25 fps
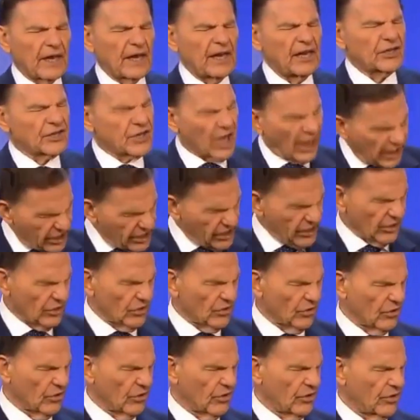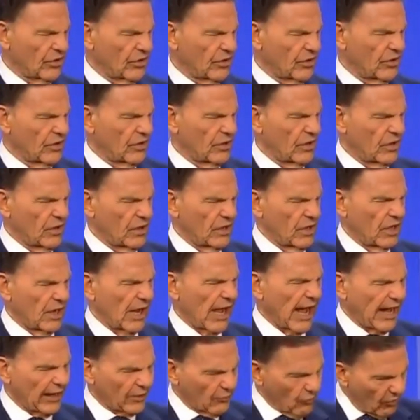is healed
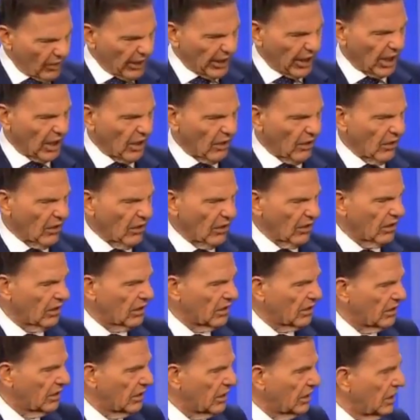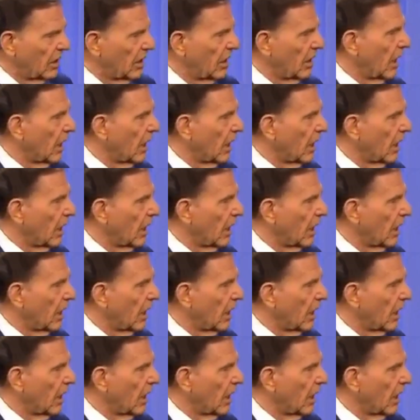and well.